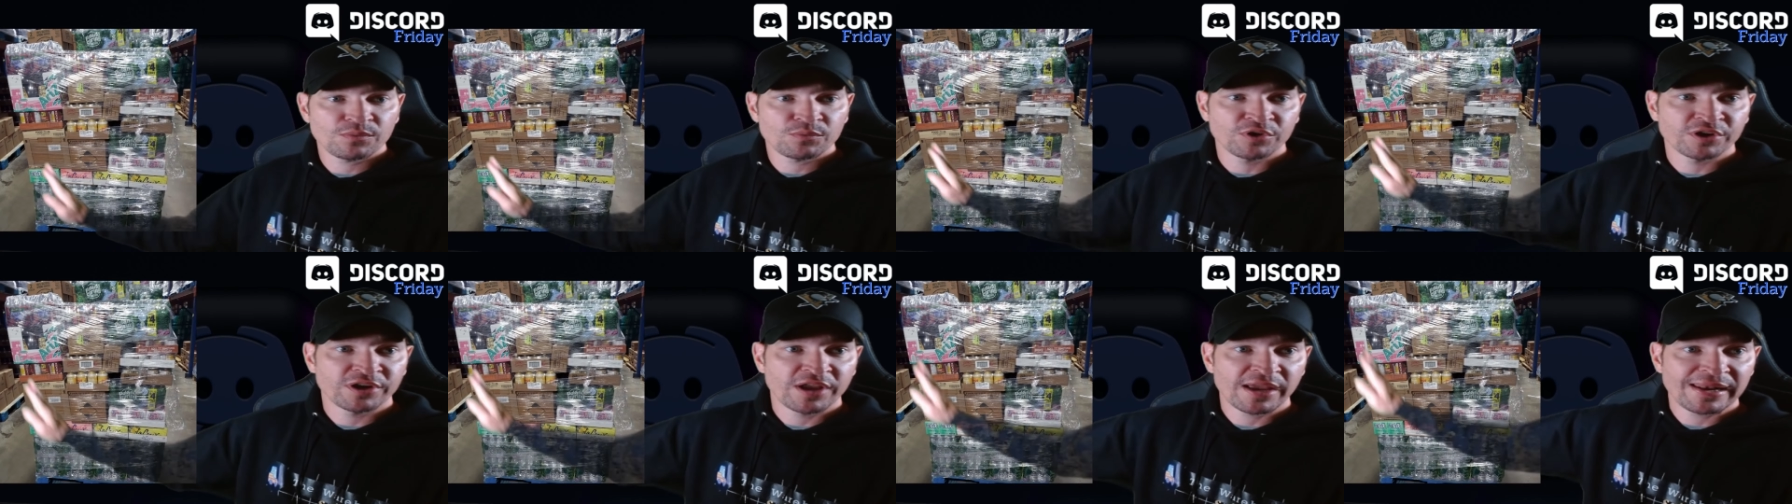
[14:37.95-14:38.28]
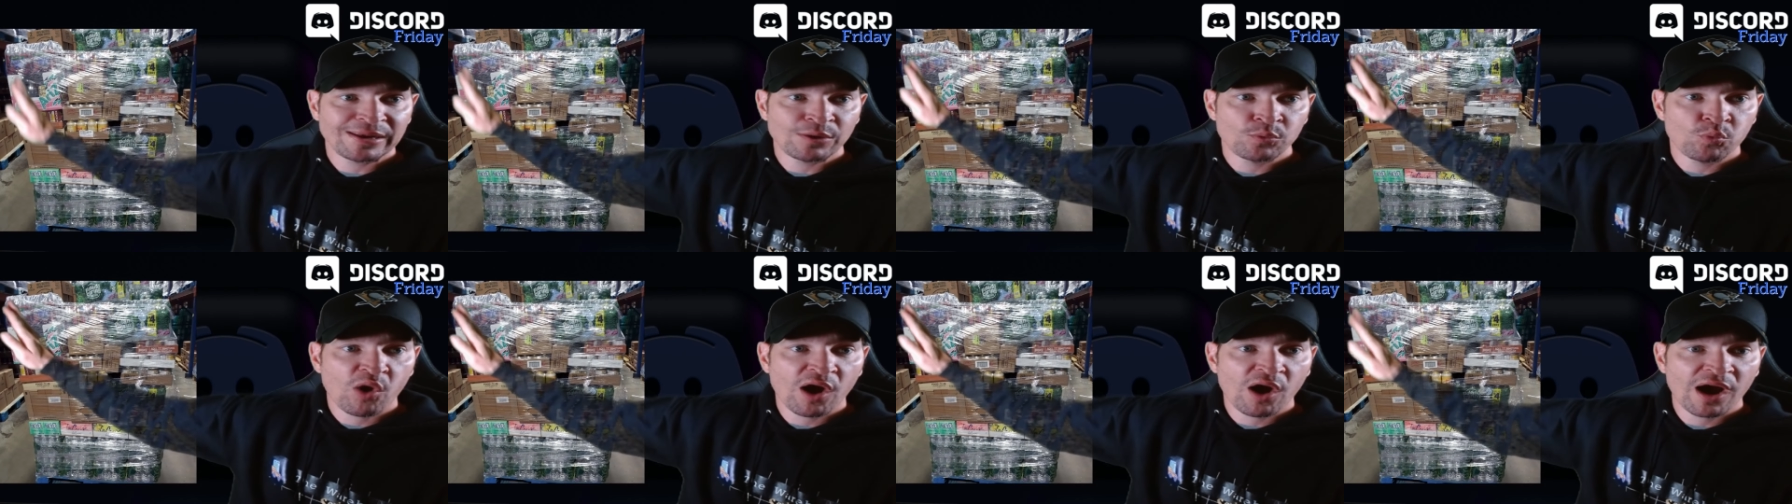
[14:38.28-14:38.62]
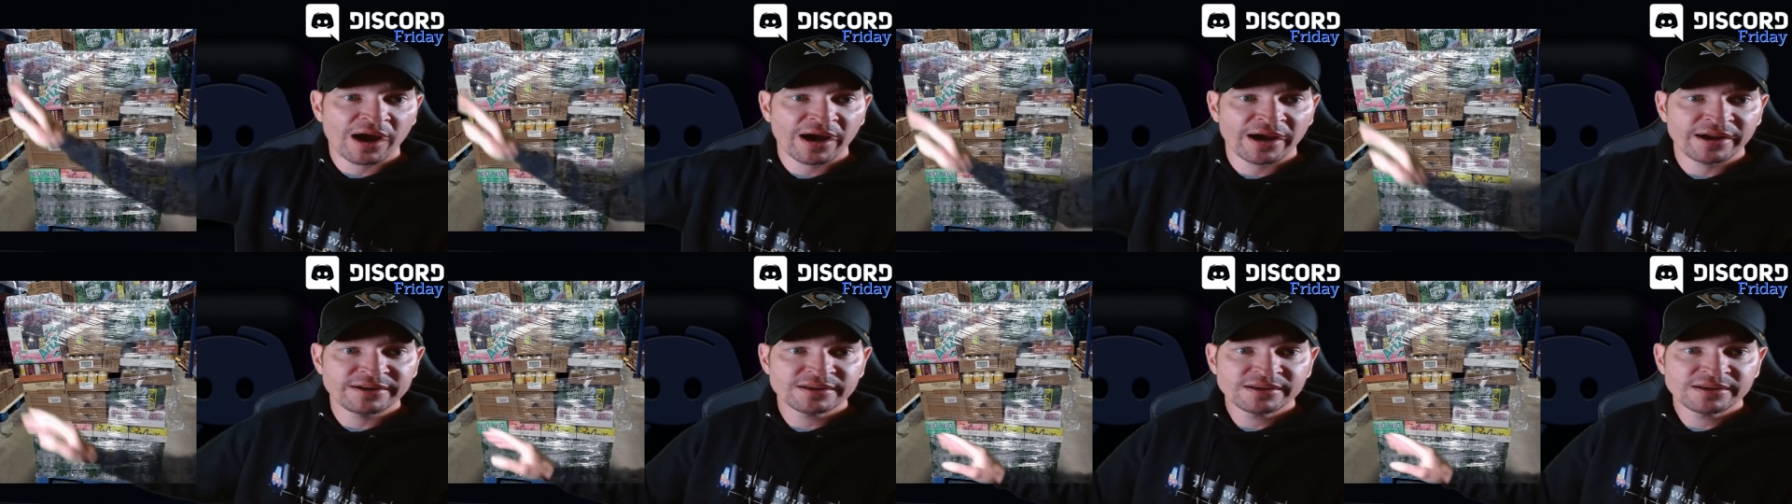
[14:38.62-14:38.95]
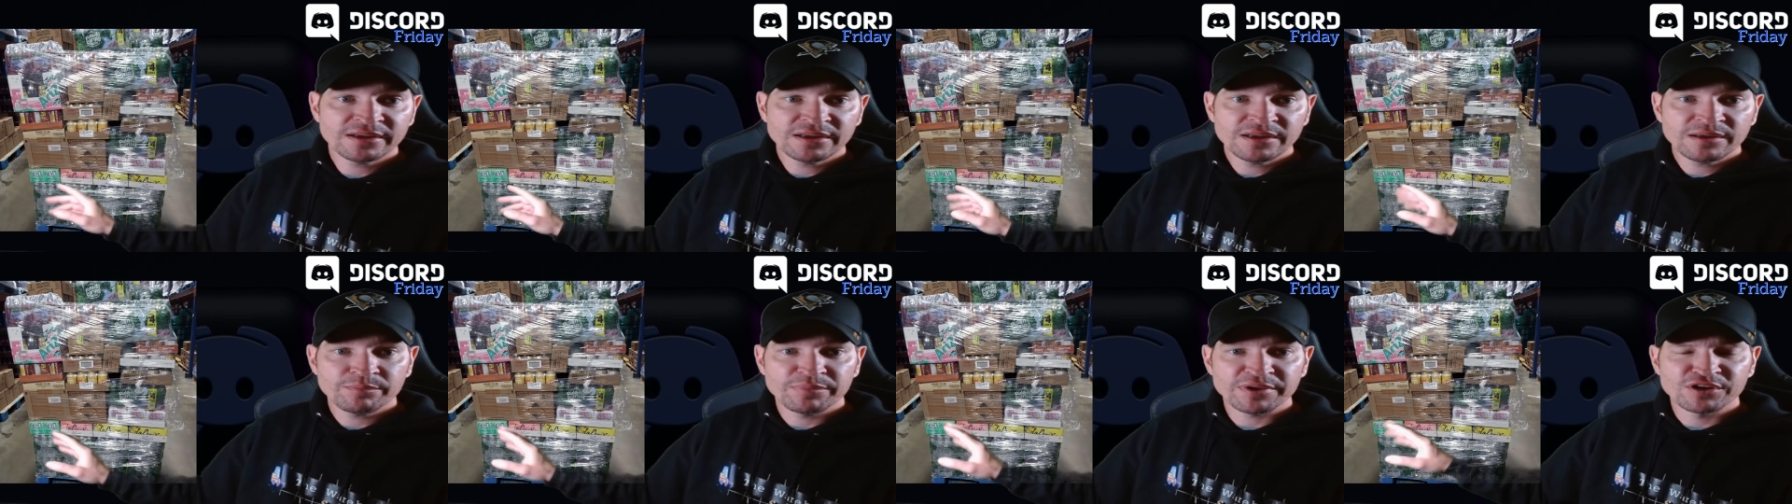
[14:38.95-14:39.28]
We're getting wide
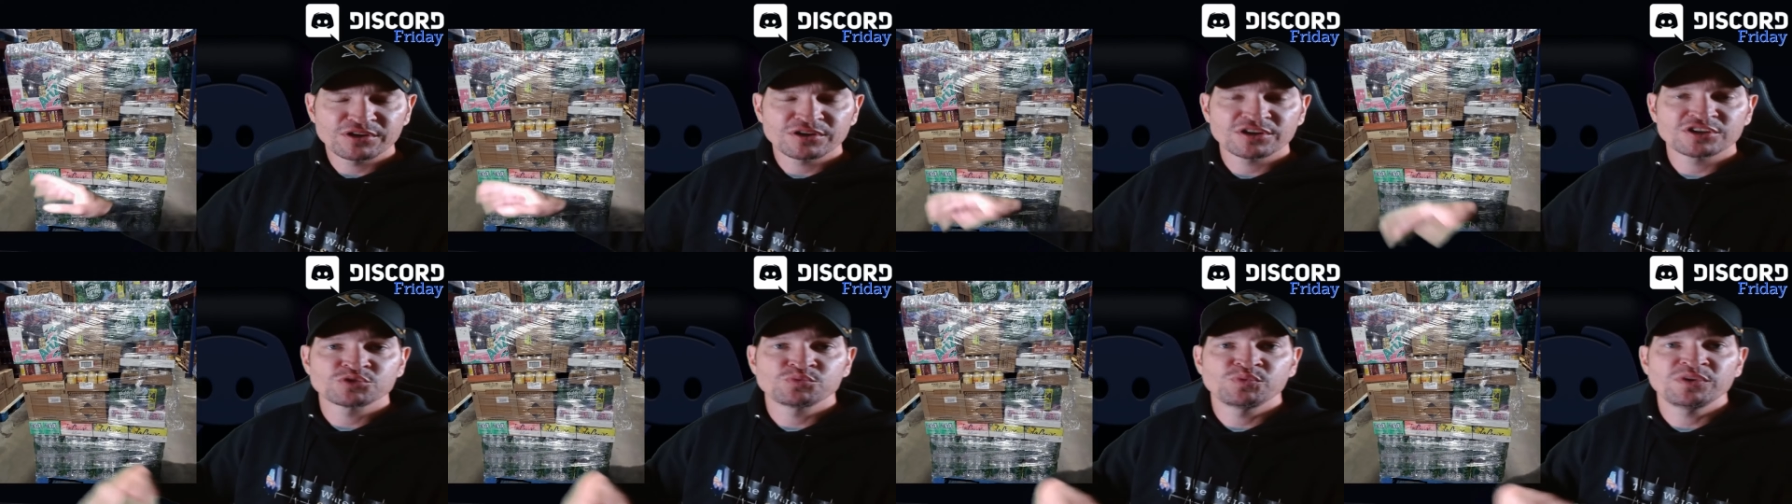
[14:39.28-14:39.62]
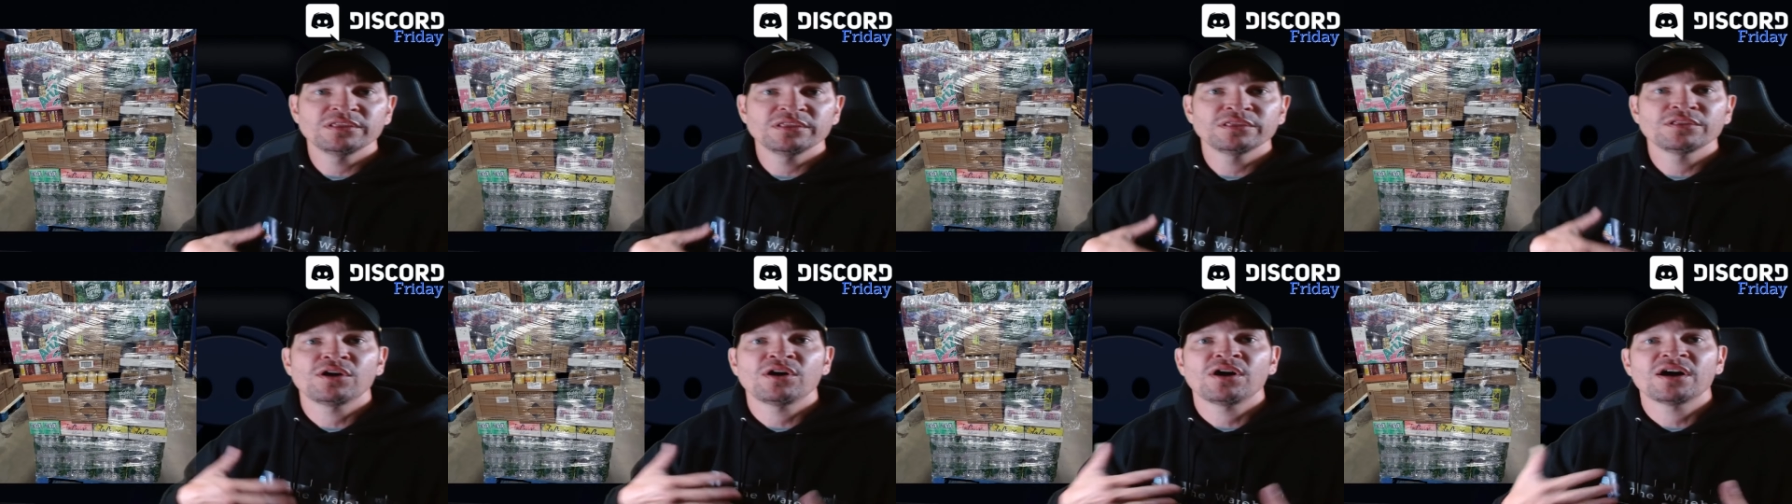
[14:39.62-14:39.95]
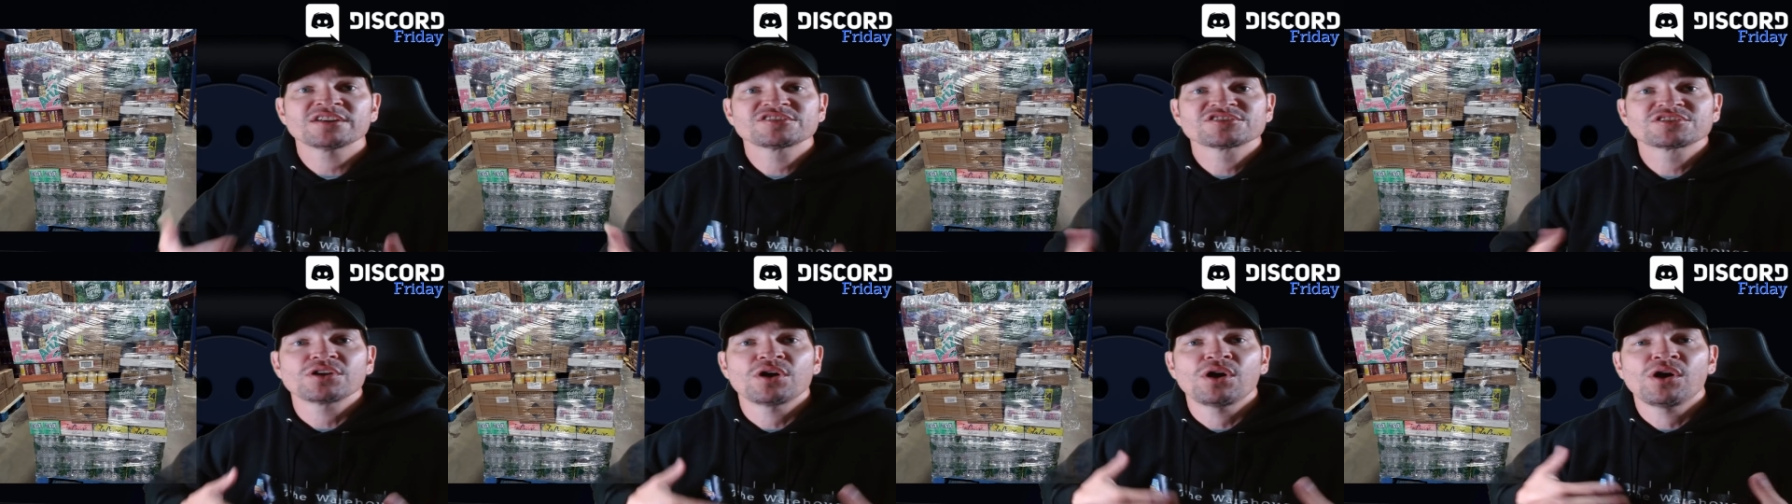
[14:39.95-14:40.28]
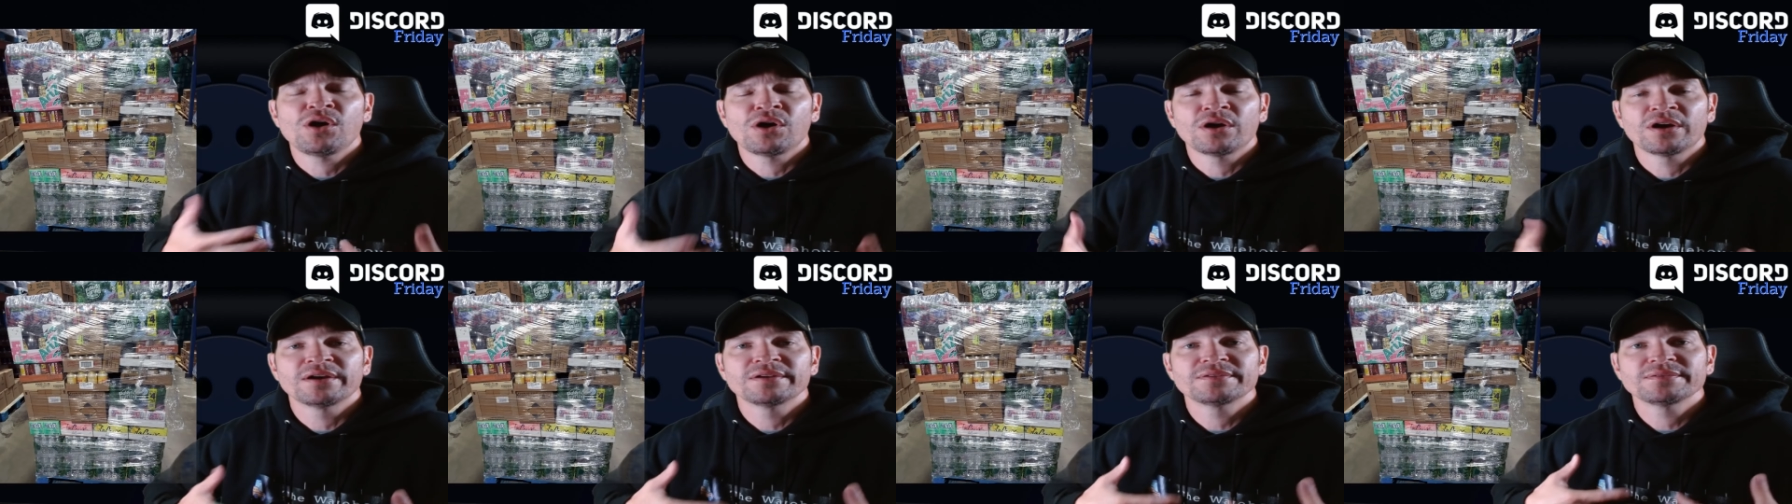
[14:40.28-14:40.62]
because we lost
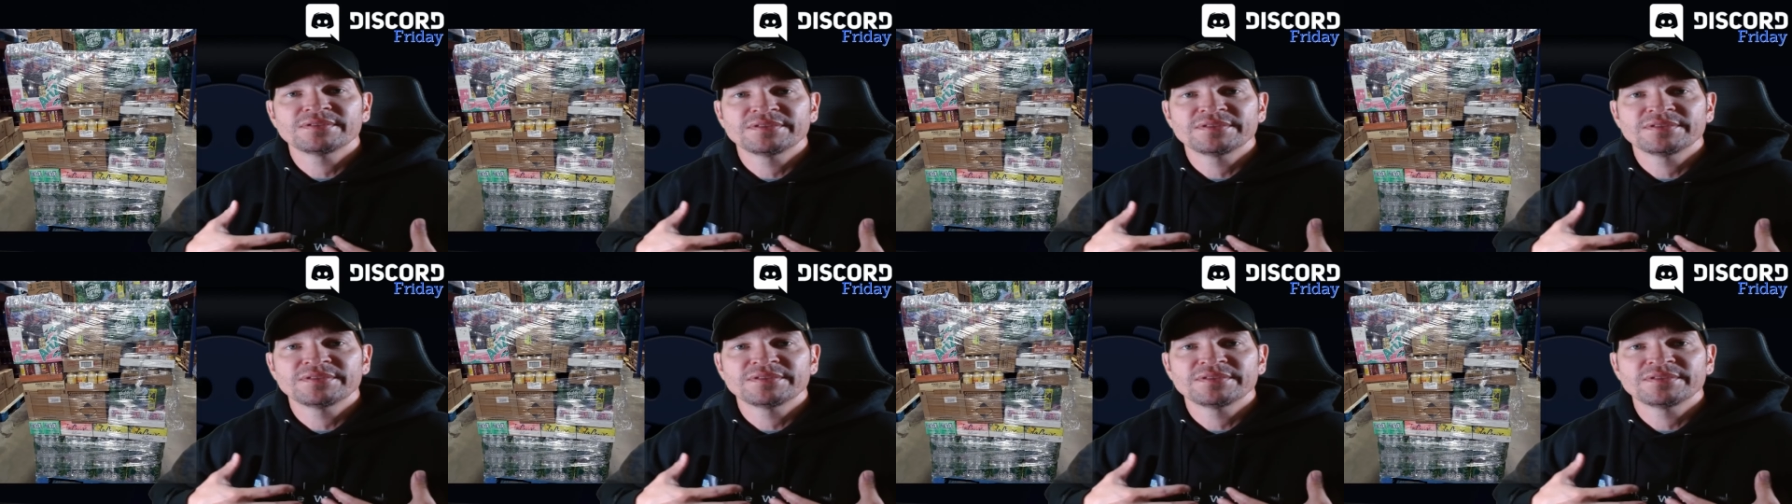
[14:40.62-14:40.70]
our.